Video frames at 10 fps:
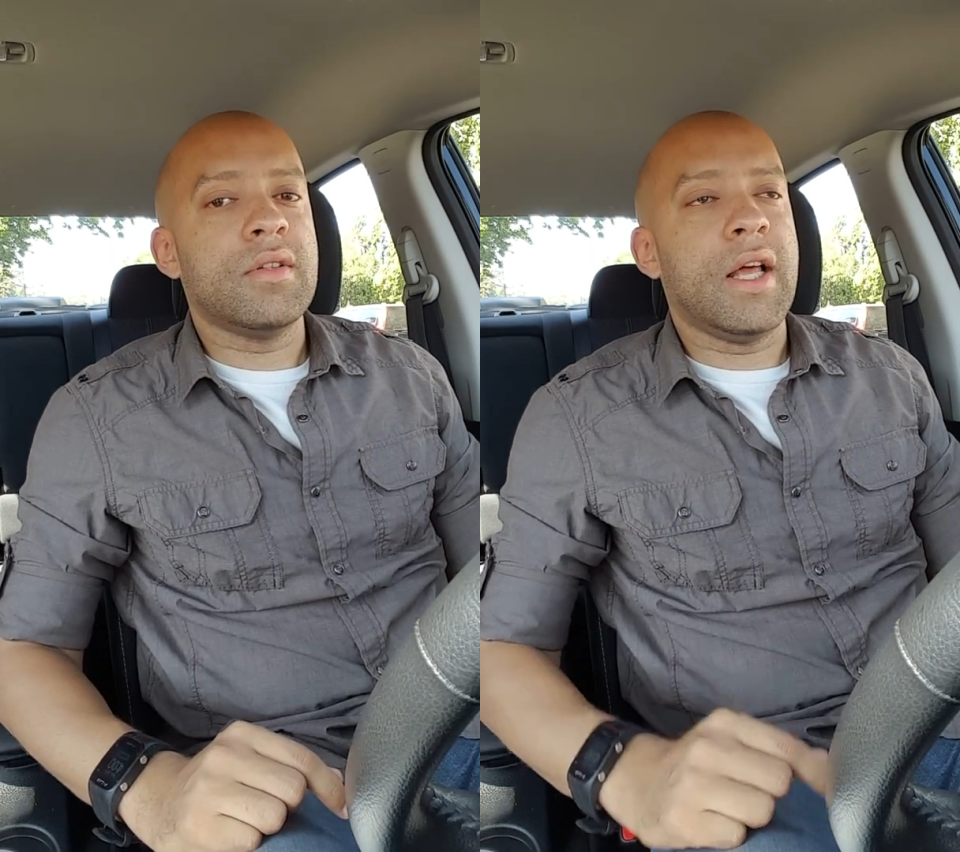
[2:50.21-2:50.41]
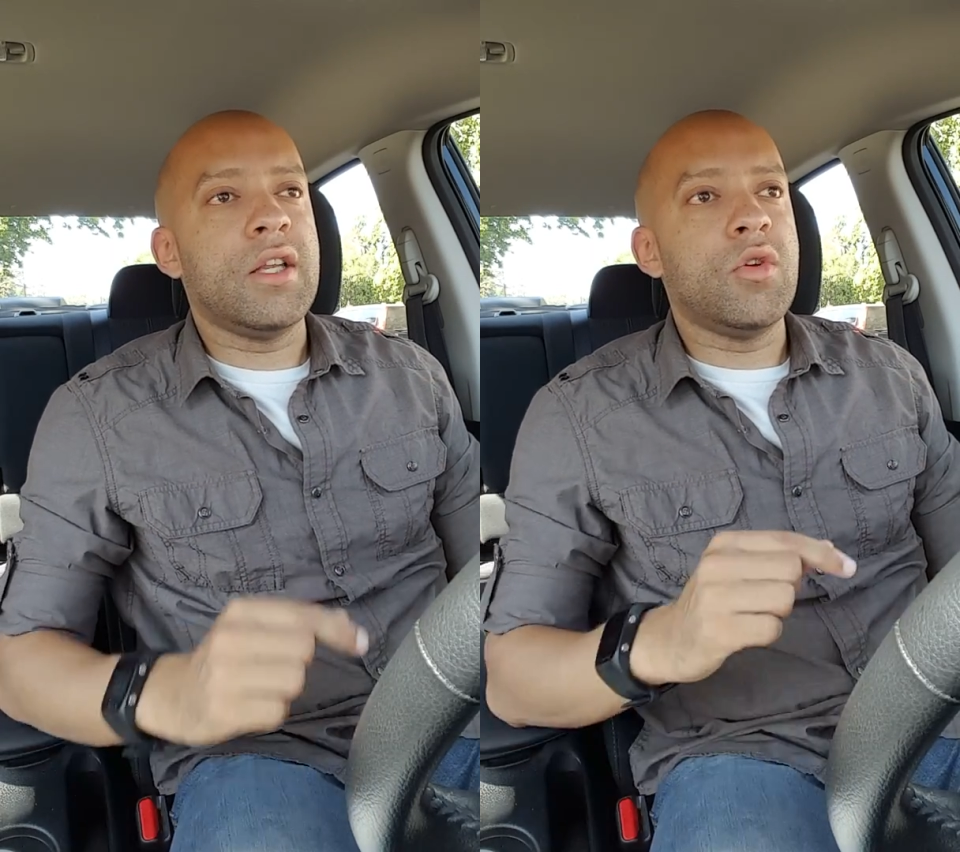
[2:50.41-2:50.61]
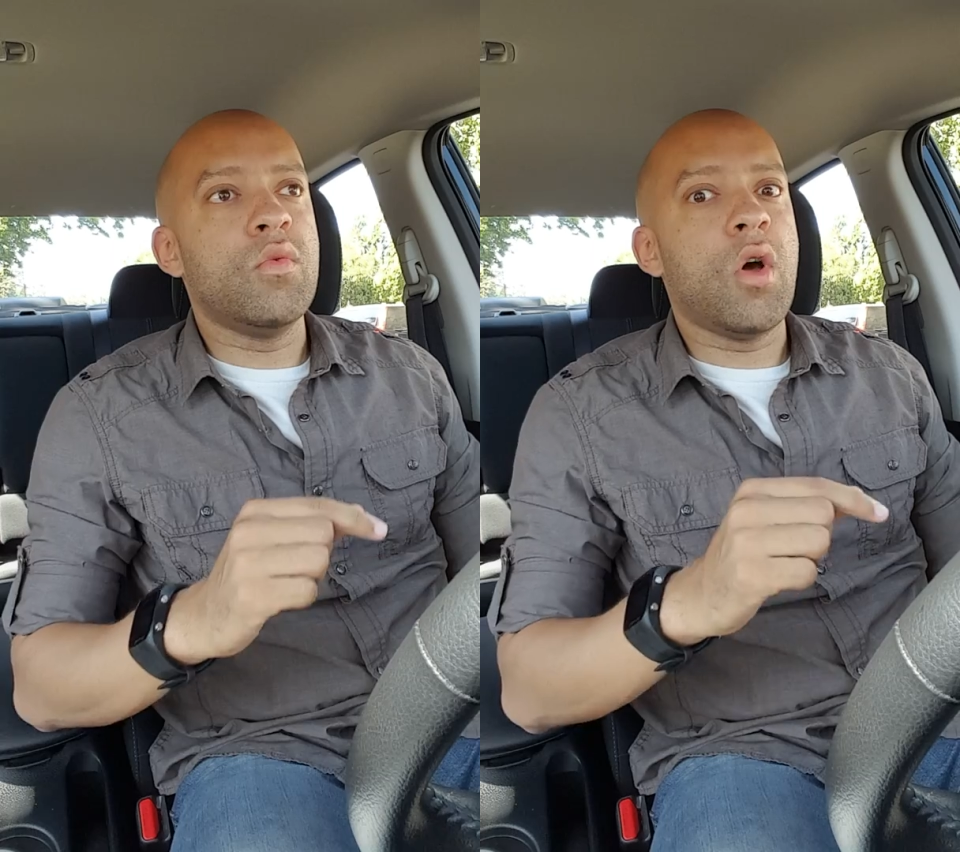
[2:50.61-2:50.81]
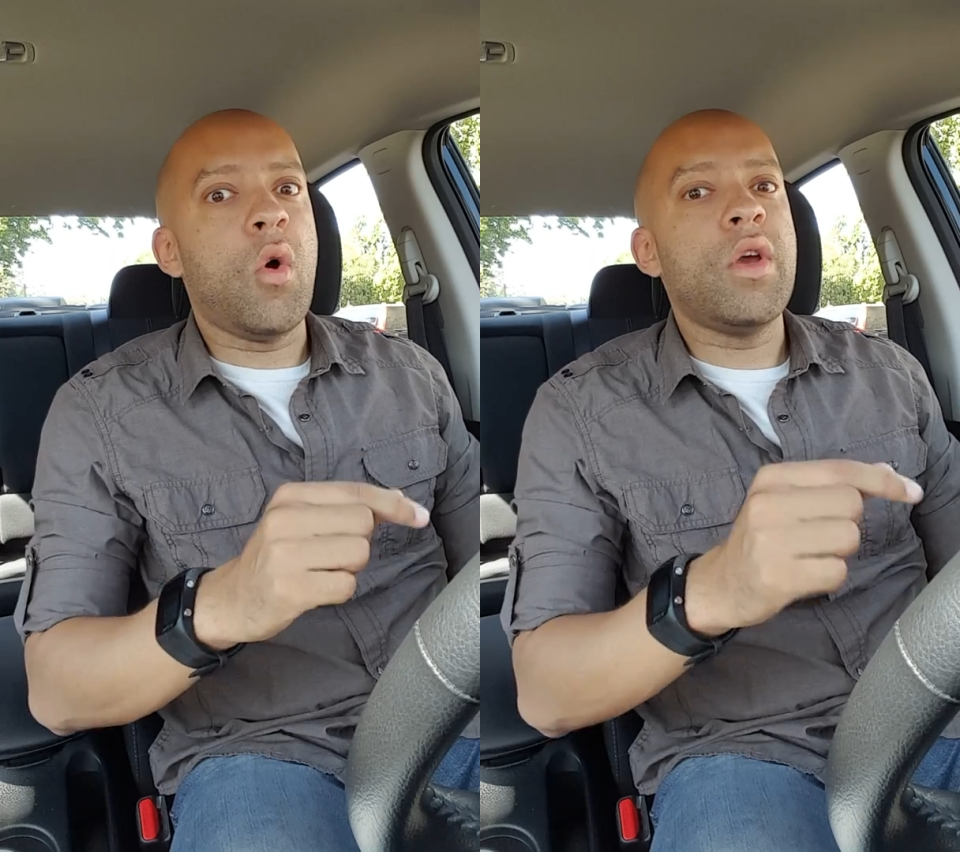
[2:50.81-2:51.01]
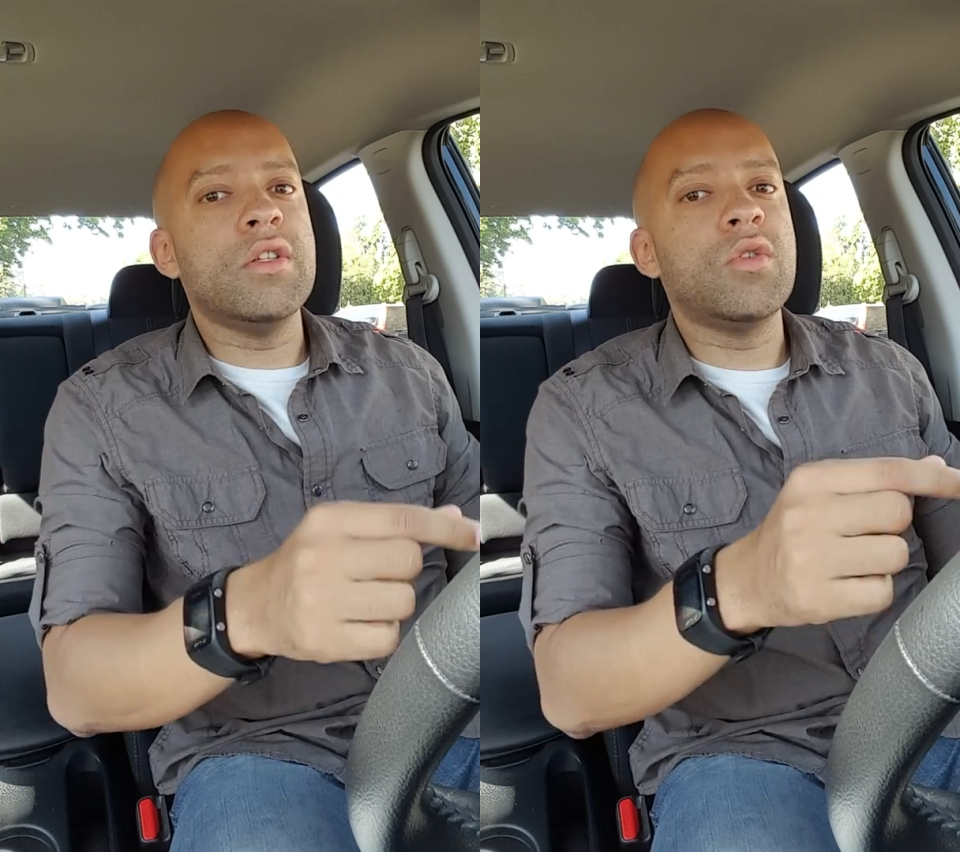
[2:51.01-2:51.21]
that you
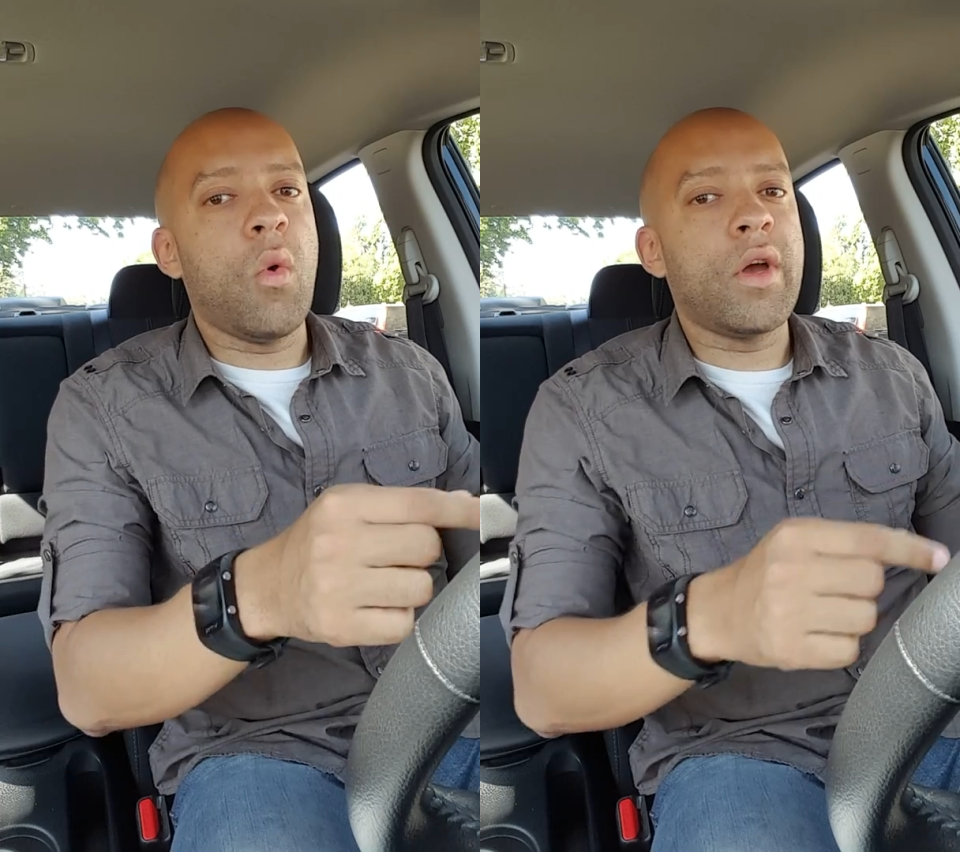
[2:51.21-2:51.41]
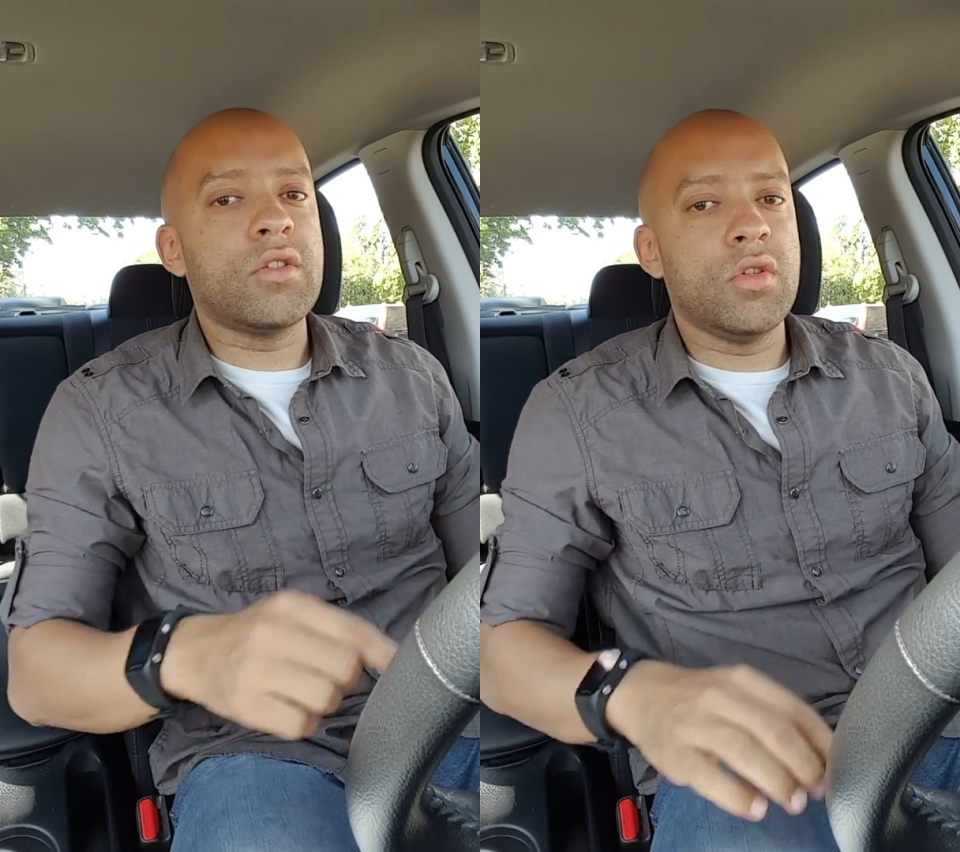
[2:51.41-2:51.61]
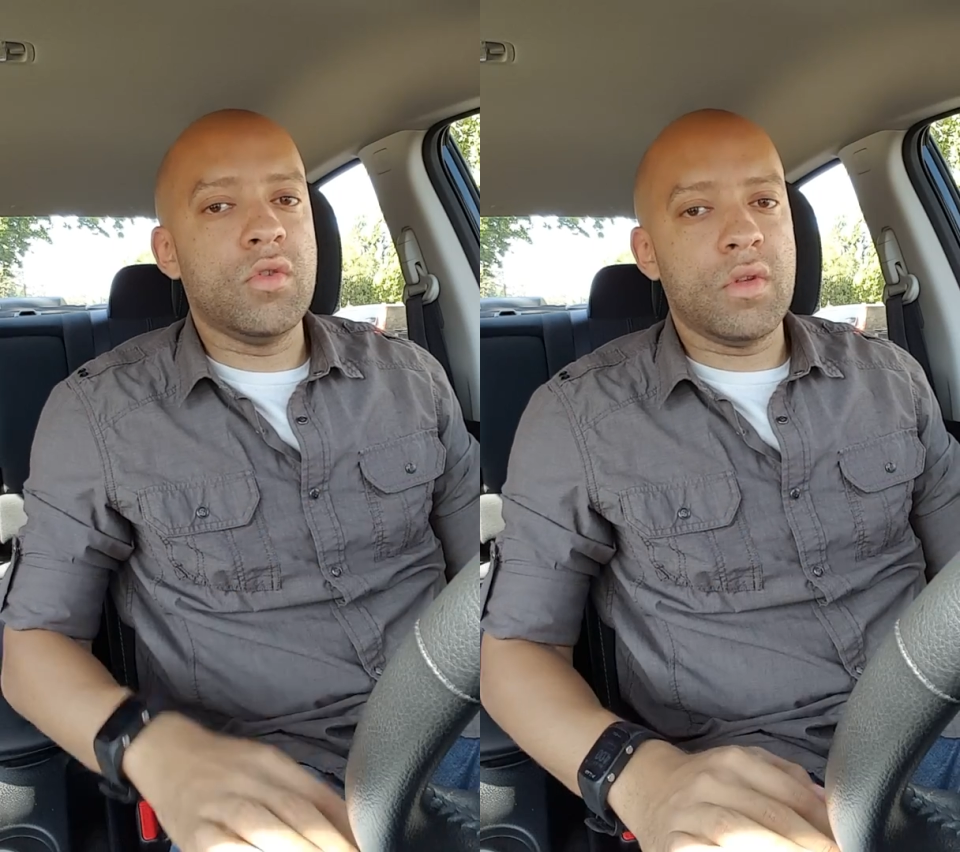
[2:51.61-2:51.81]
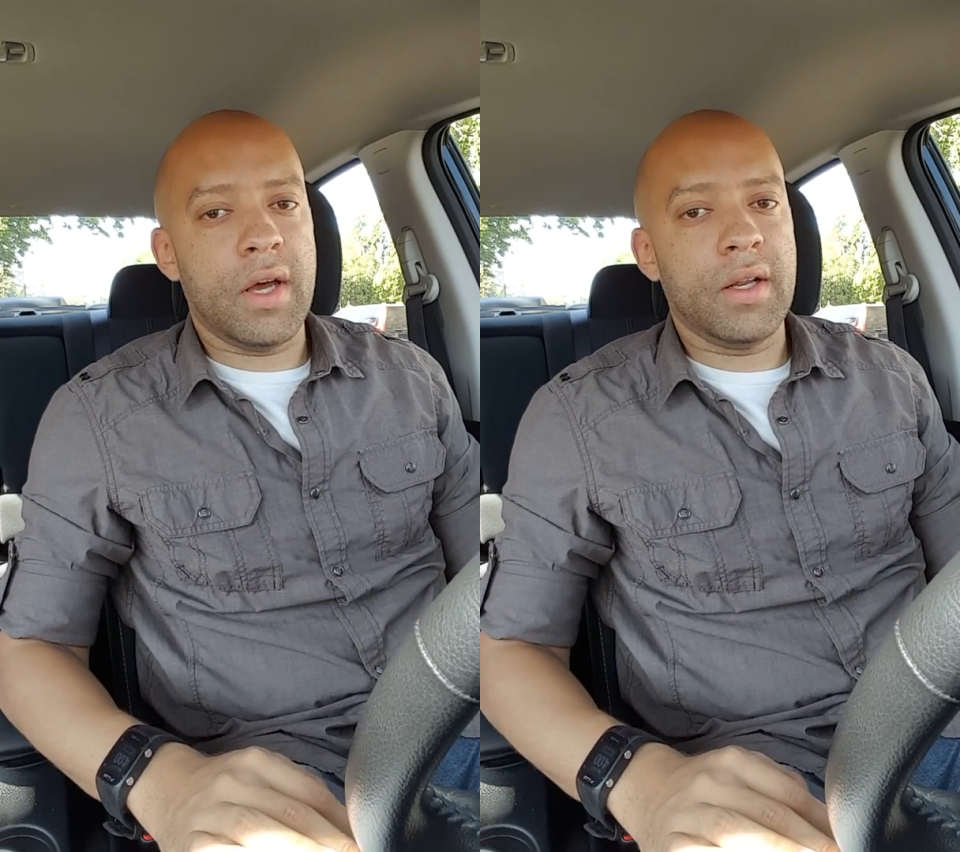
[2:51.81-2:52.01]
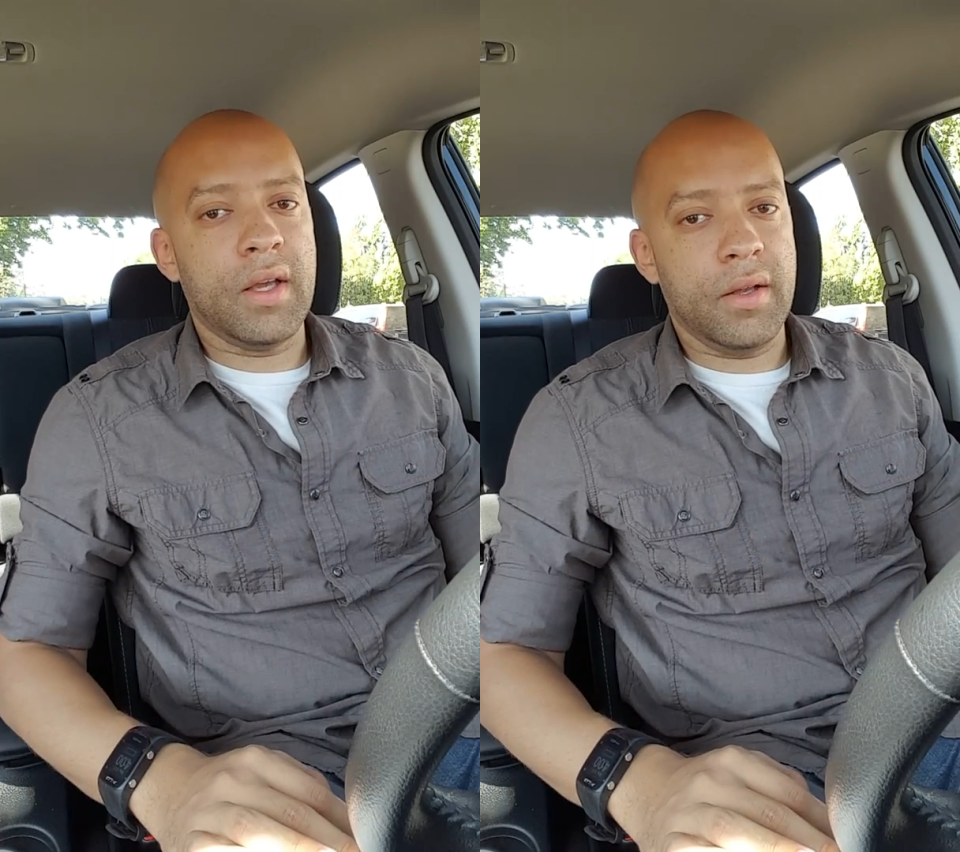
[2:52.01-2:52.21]
know he's going to do
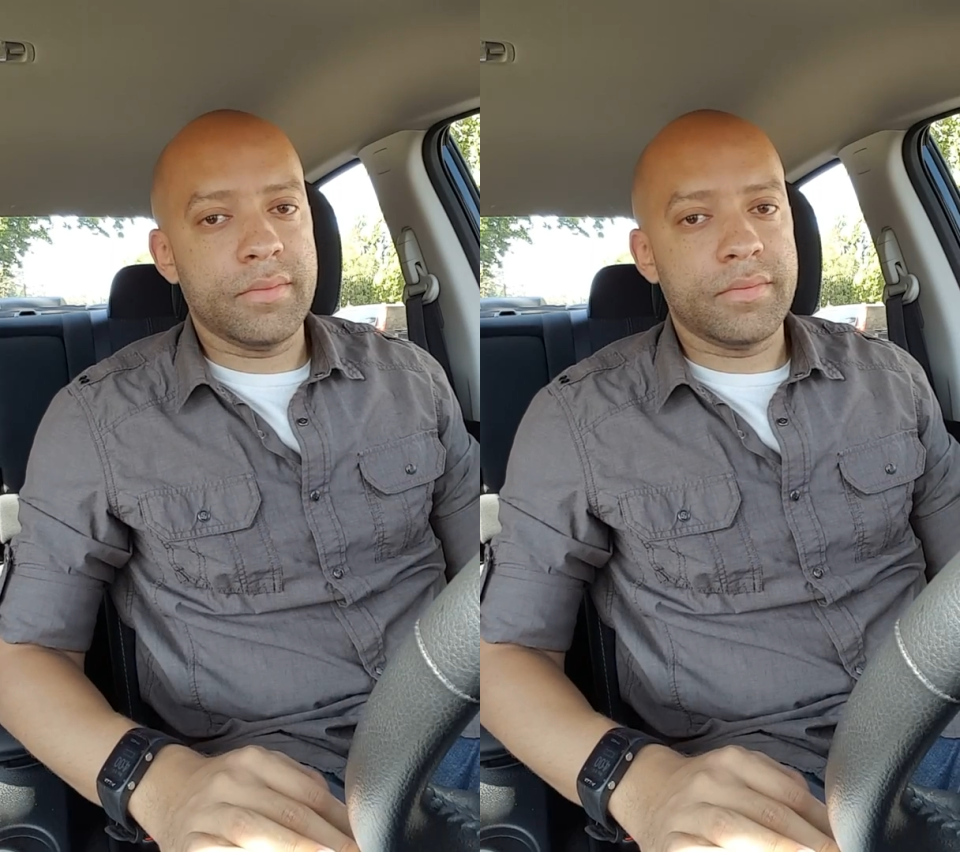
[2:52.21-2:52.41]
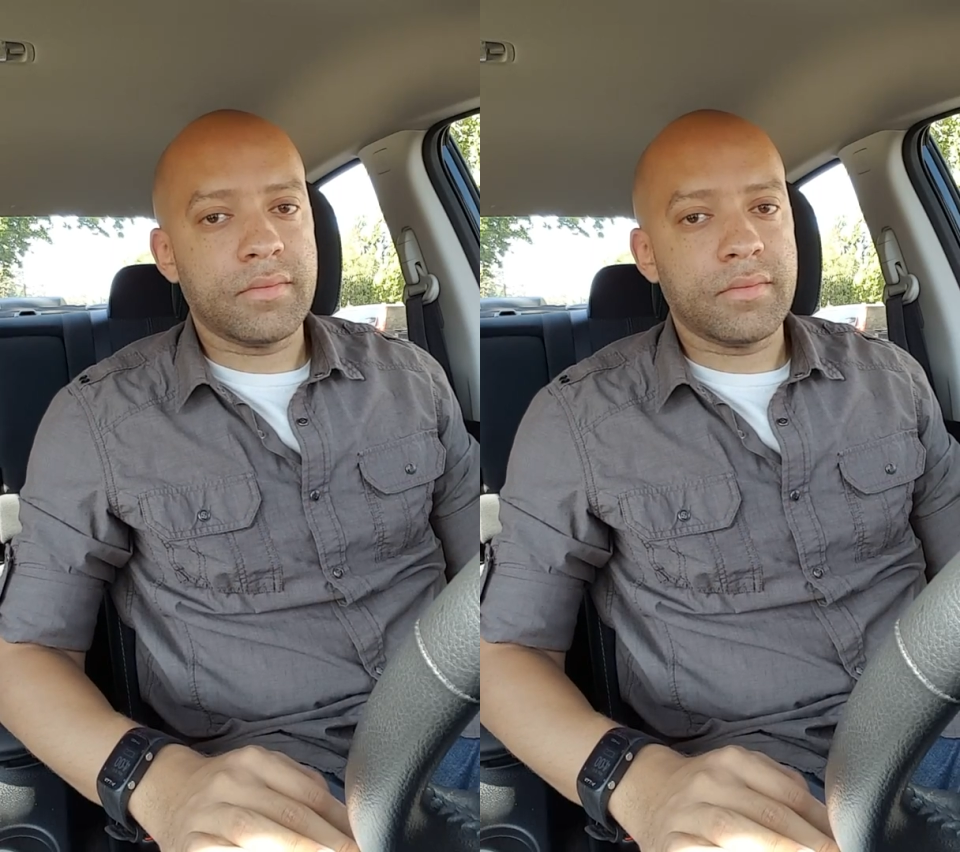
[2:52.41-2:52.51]
that again?